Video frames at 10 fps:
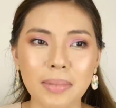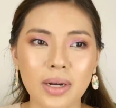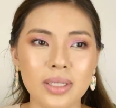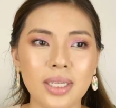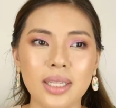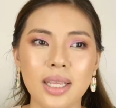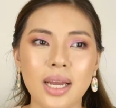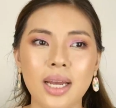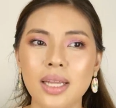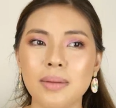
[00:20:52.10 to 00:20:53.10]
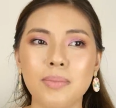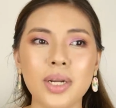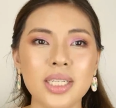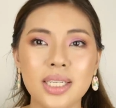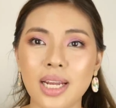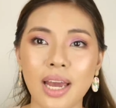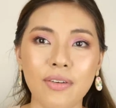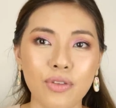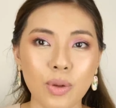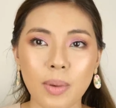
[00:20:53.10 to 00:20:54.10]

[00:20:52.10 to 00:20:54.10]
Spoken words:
about it na it brings life